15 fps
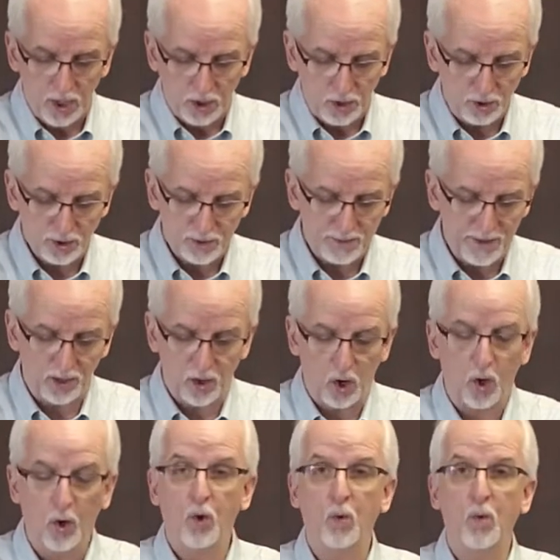You can spell the
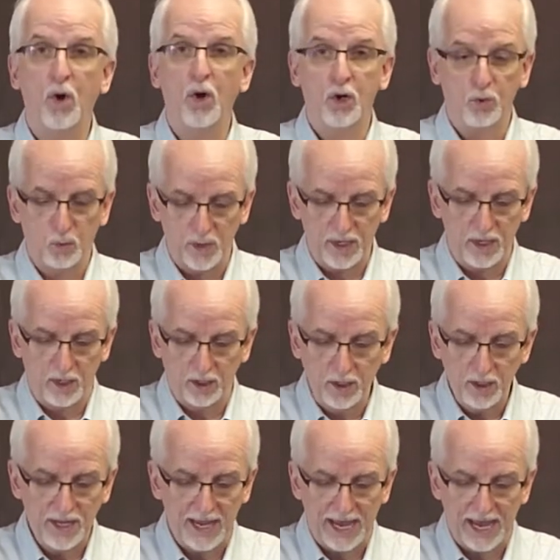whole word
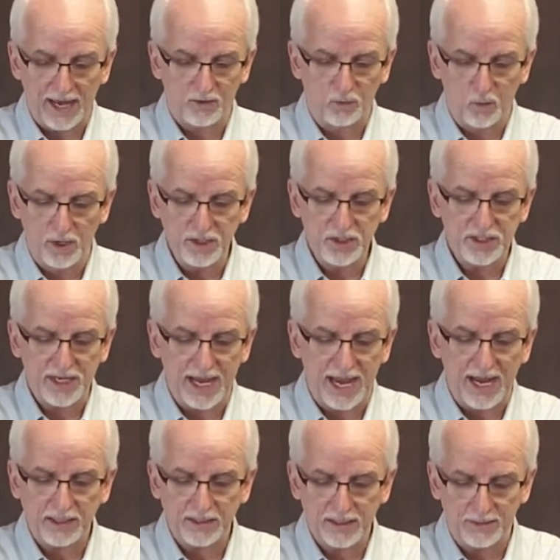will out of one
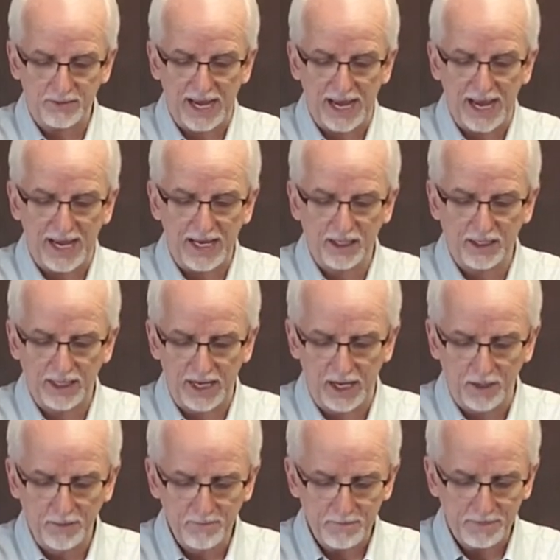stack,
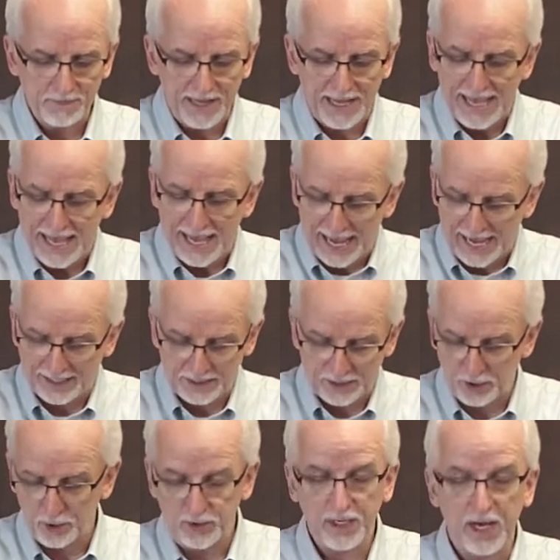W-I-L-L, and then
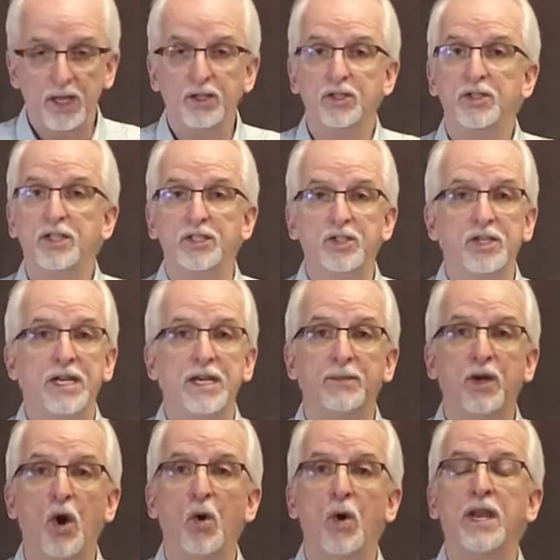do the others and just keep
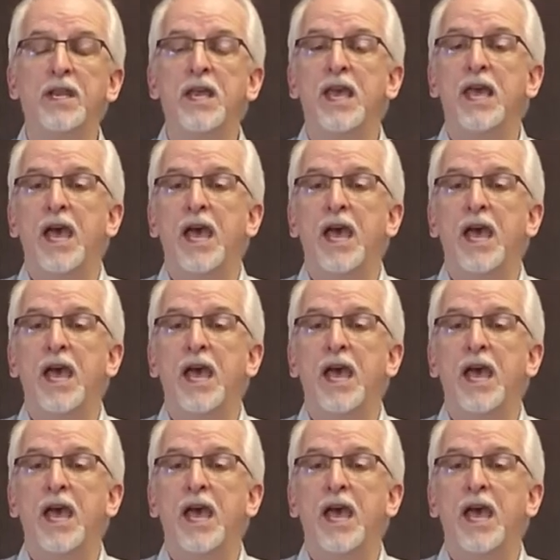going.